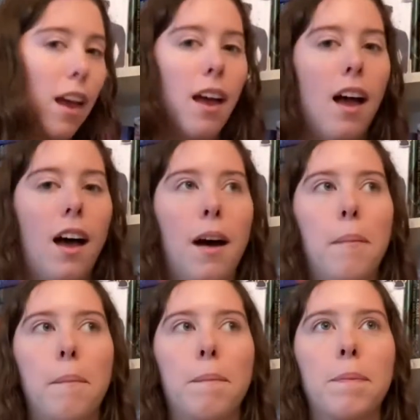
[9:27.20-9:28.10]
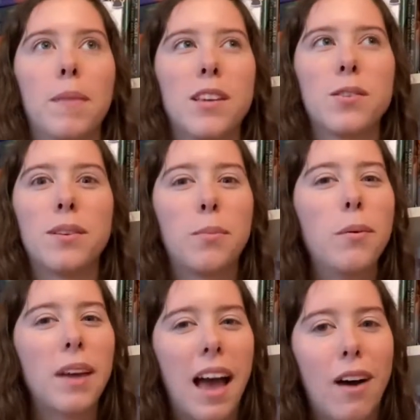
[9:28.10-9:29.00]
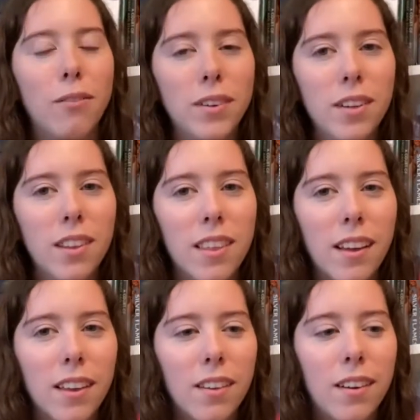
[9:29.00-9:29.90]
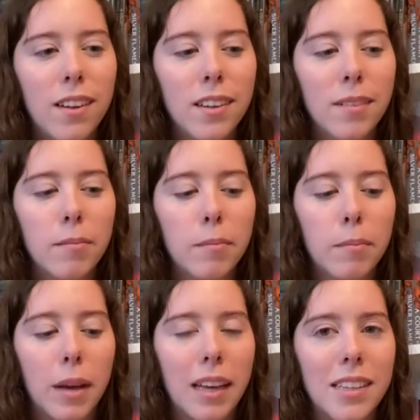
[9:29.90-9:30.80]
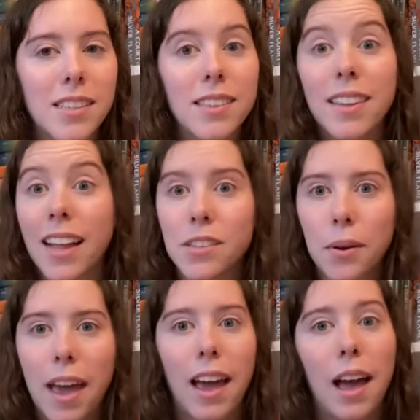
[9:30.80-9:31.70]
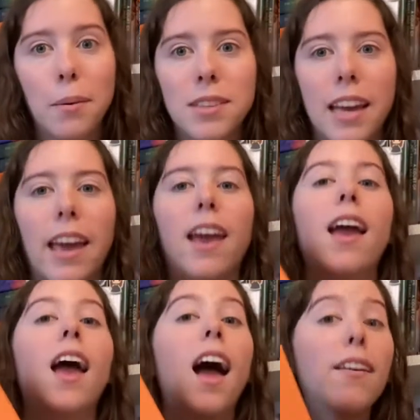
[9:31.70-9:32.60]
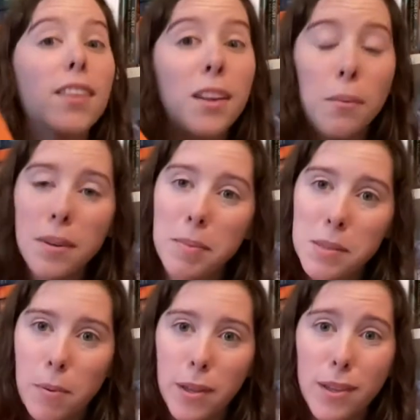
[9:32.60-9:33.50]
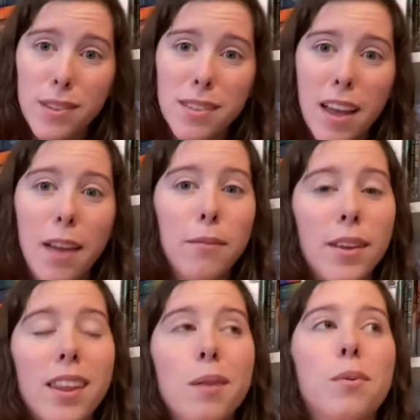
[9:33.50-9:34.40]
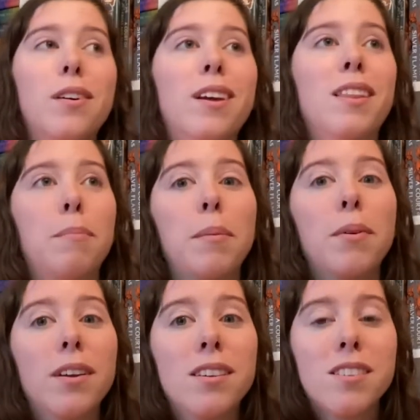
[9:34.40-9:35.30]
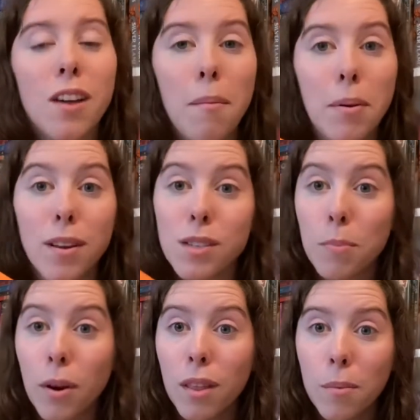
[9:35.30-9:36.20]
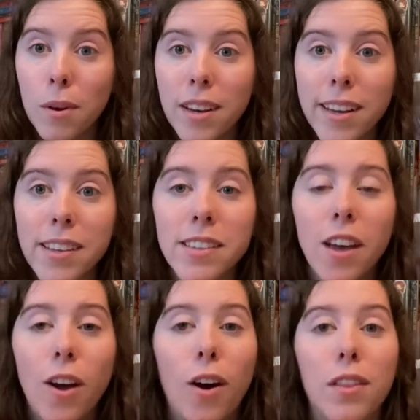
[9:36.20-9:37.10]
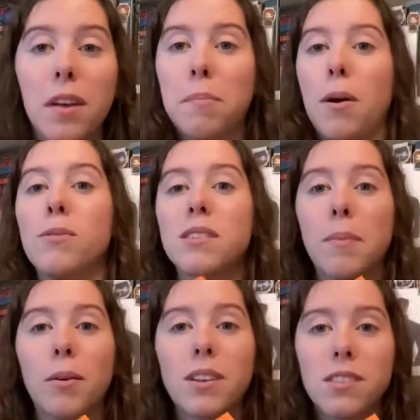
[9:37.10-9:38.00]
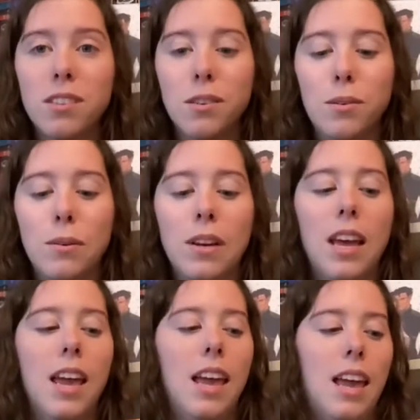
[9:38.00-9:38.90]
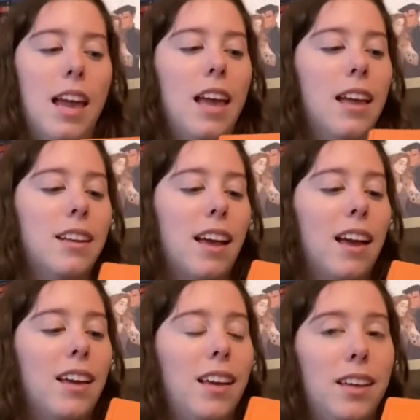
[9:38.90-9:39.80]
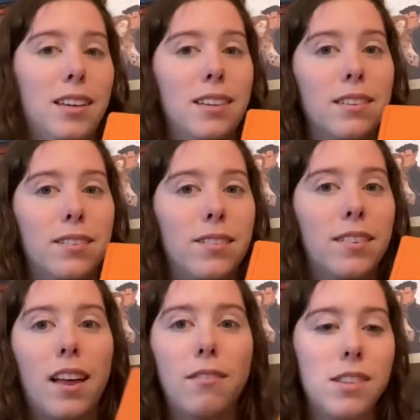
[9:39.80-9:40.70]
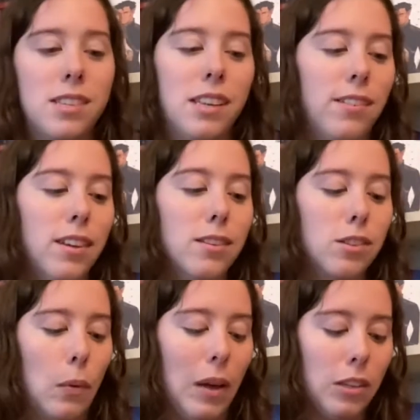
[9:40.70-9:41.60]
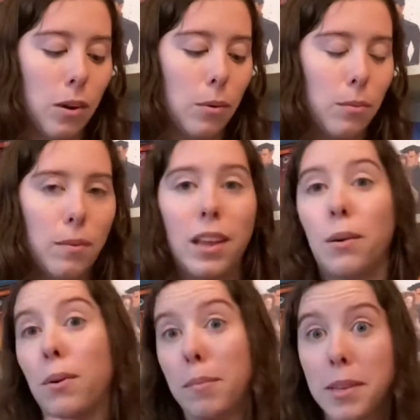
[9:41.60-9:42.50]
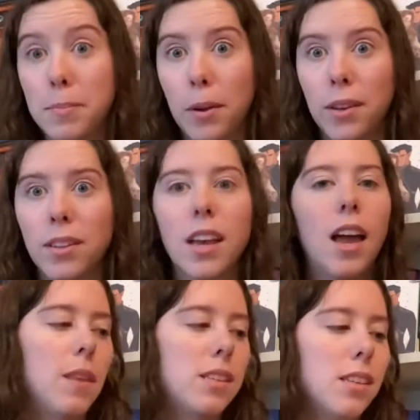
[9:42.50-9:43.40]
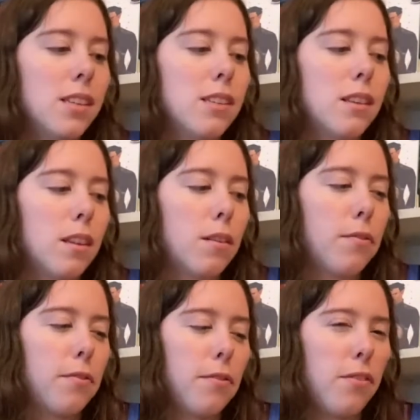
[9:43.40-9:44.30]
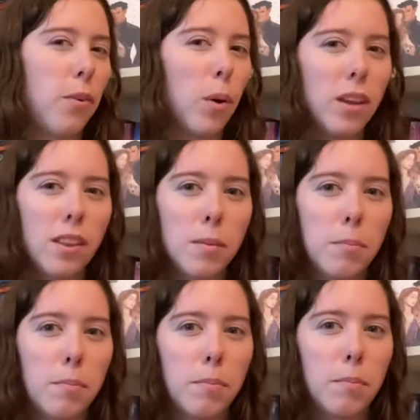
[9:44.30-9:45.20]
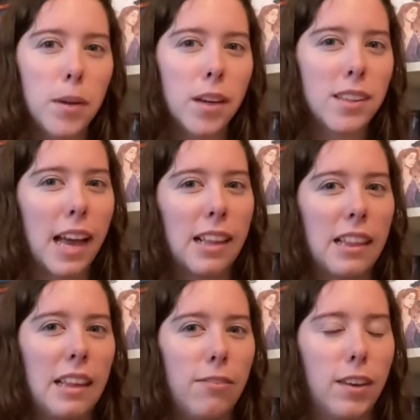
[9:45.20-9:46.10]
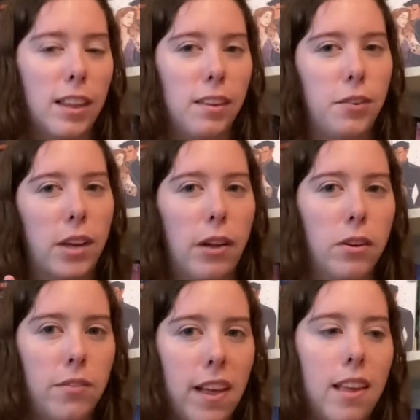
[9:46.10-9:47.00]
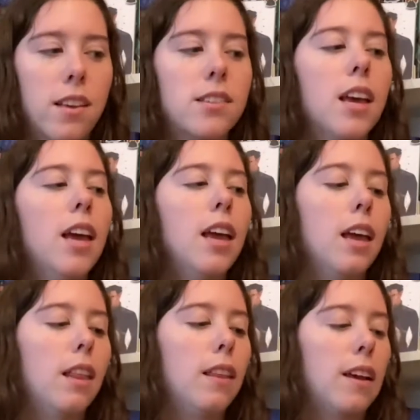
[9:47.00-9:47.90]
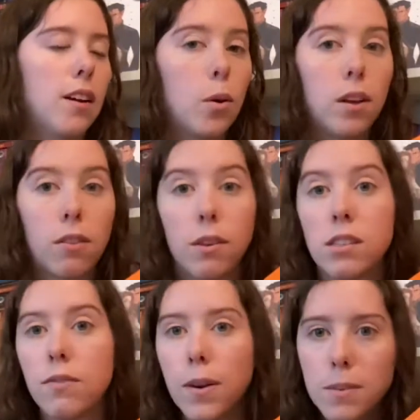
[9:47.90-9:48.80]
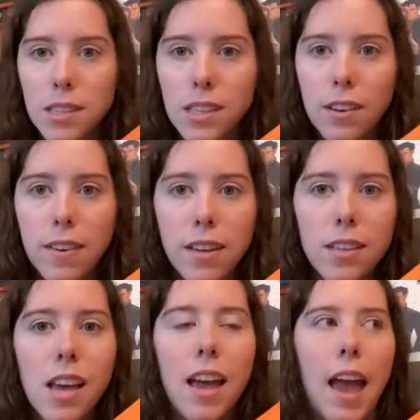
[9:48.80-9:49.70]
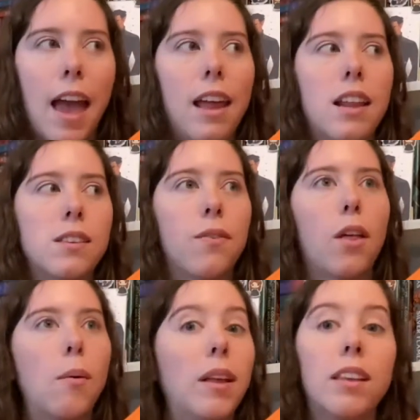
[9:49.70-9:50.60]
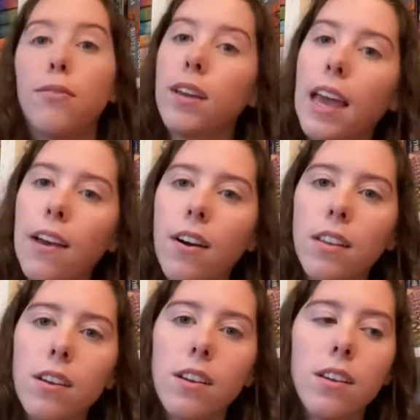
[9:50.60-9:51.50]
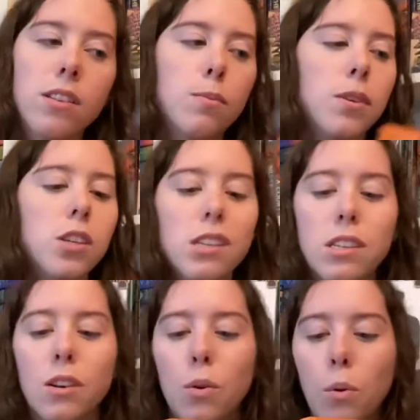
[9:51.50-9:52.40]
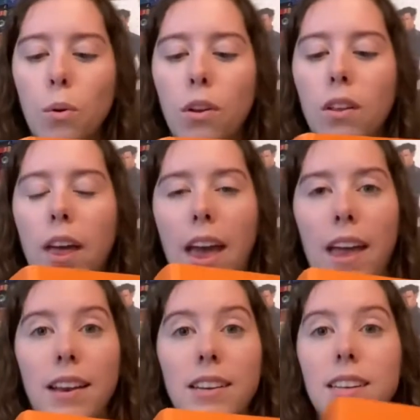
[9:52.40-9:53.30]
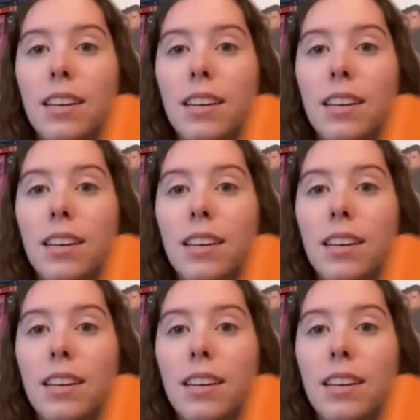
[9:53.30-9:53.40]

So it won't count for Do the Thingathon, but that's okay. I will take it. I really don't want to be spoiled. I'm really worried that people are going to stop putting spoiler warnings on their posts about it soon, and I love the series, so I don't want to be spoiled. This is the 4th book, technically 5th if you count novellas, in the A Court, Thorns and Roses series, and it's following different characters, which is cool, and